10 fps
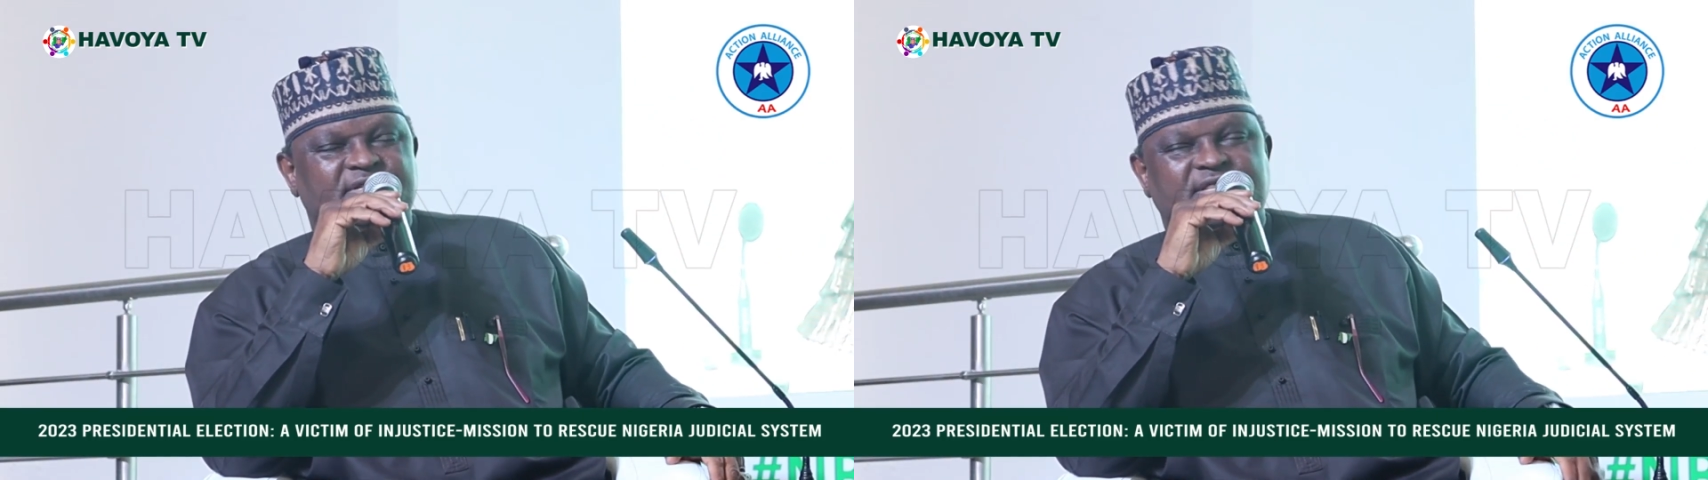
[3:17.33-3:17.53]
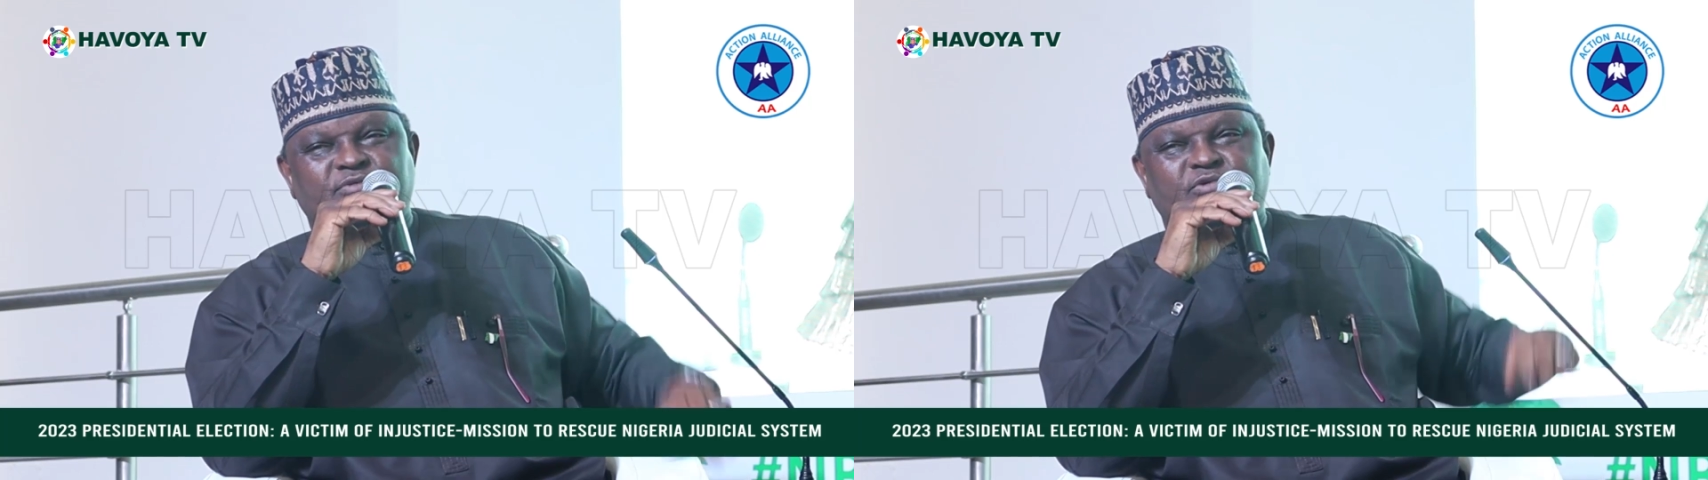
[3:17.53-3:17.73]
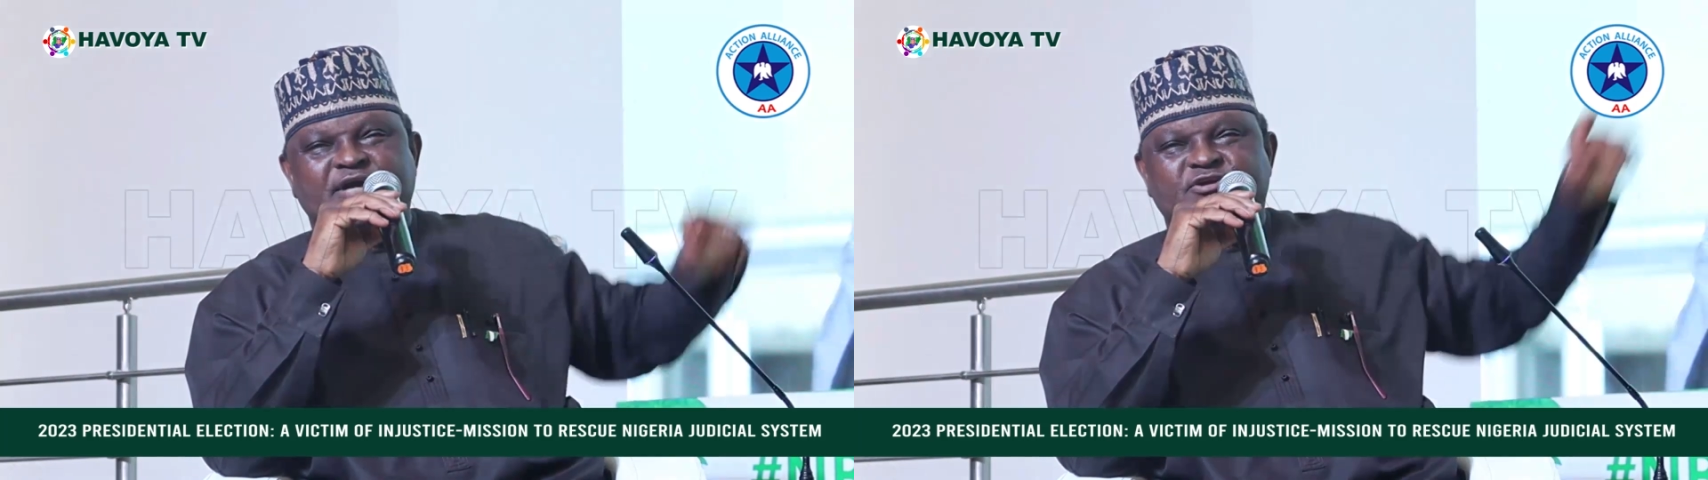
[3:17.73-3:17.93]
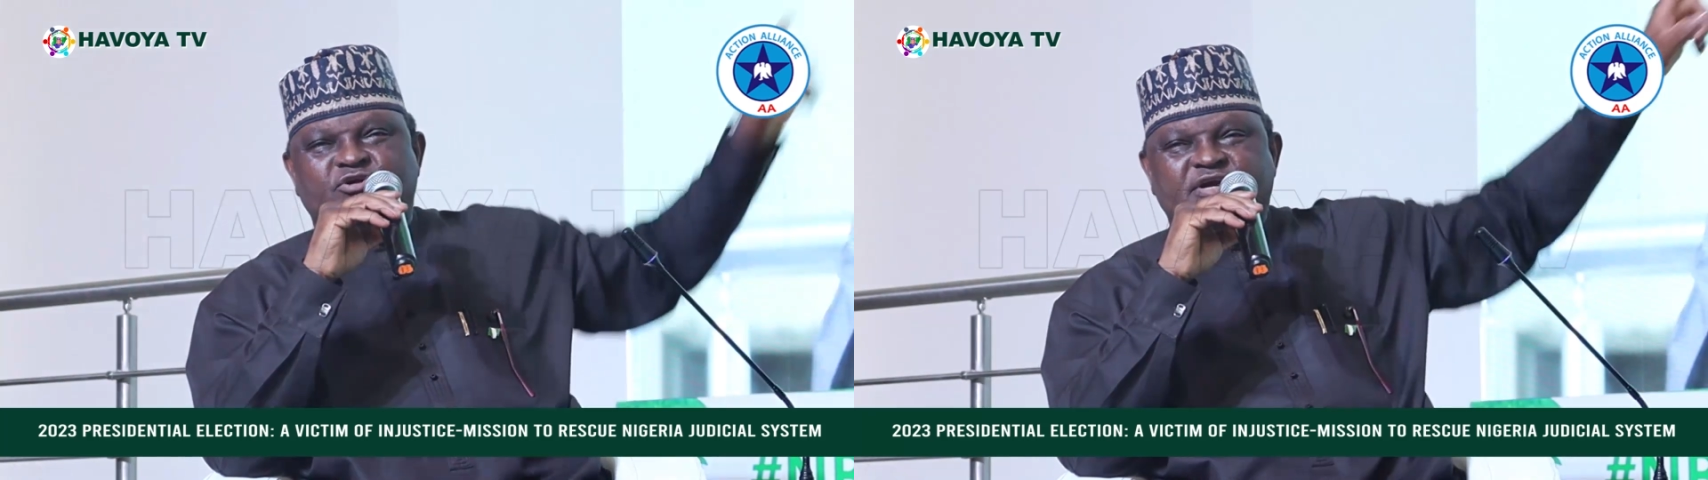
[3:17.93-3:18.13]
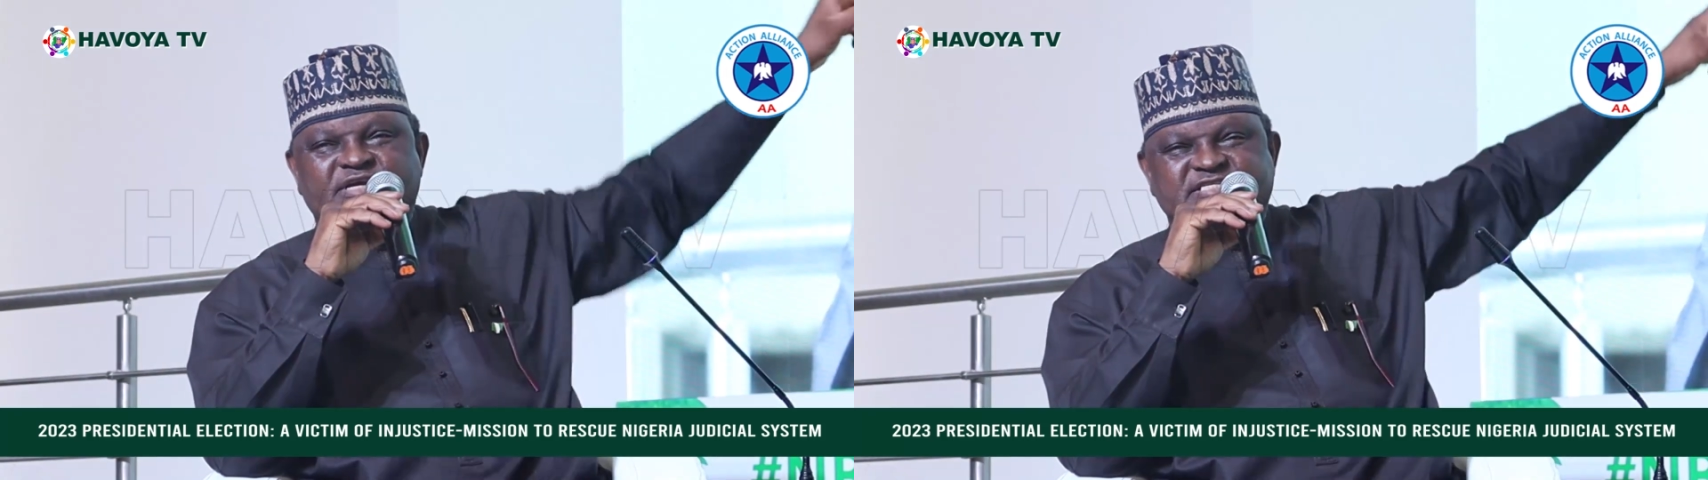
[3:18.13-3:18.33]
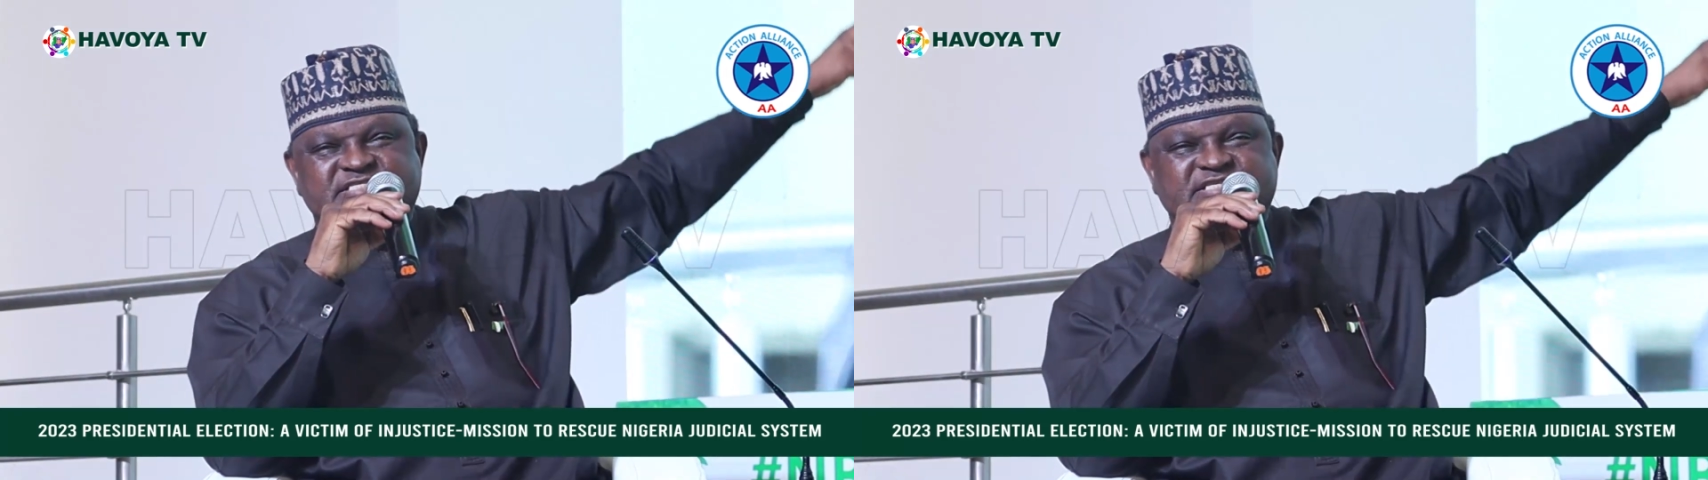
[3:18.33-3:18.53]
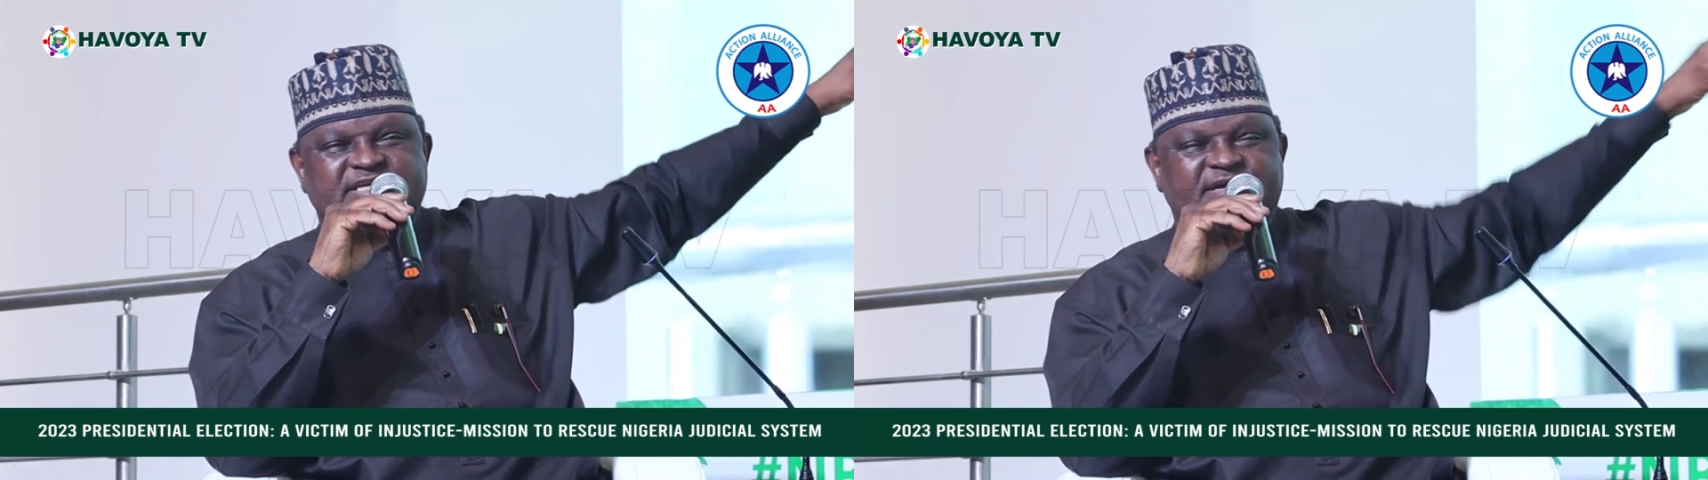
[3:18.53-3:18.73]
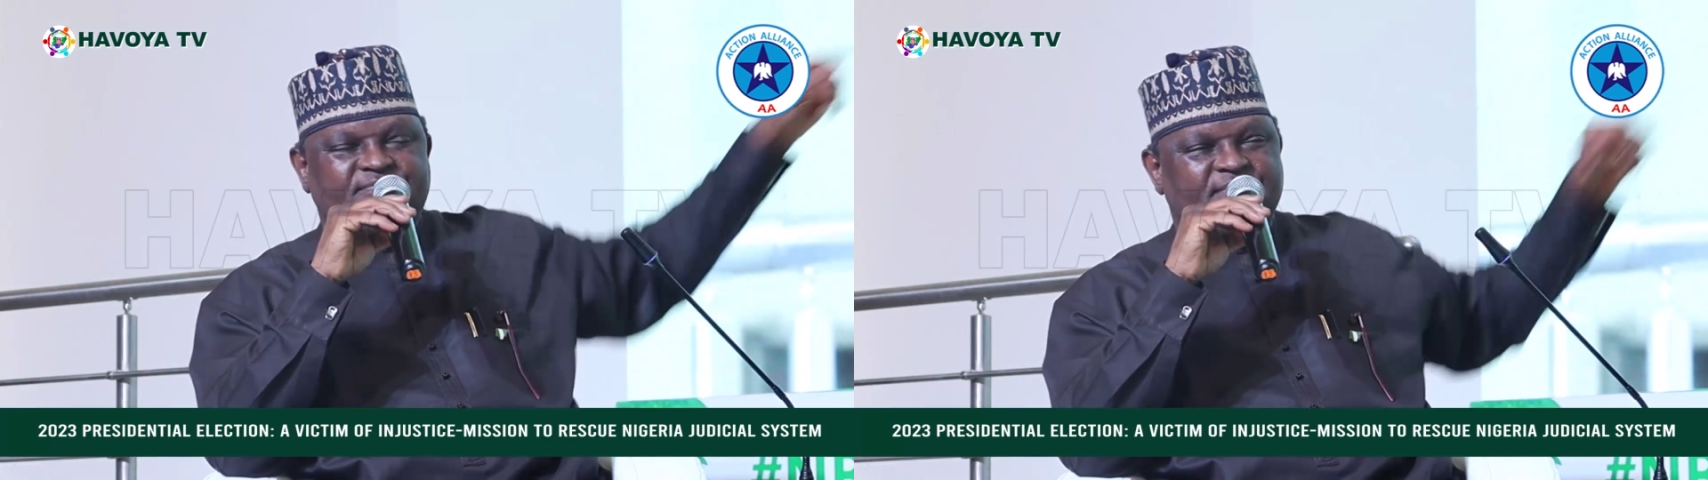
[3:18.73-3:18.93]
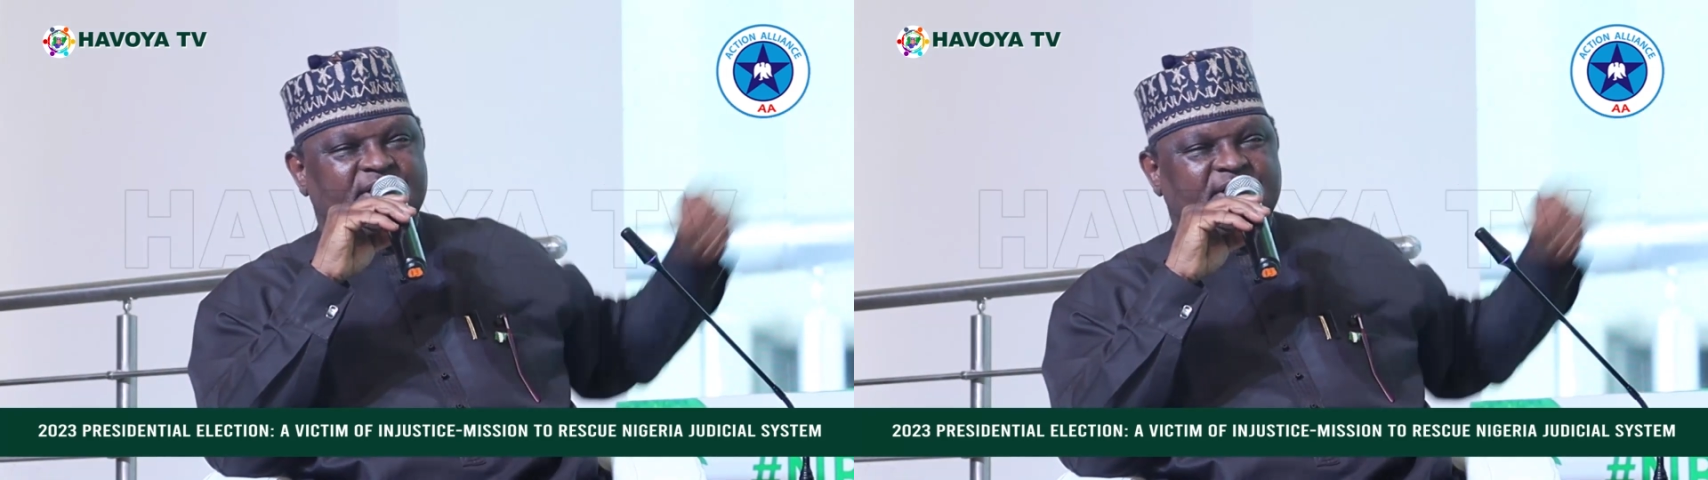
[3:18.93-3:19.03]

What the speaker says: they were young yesterday,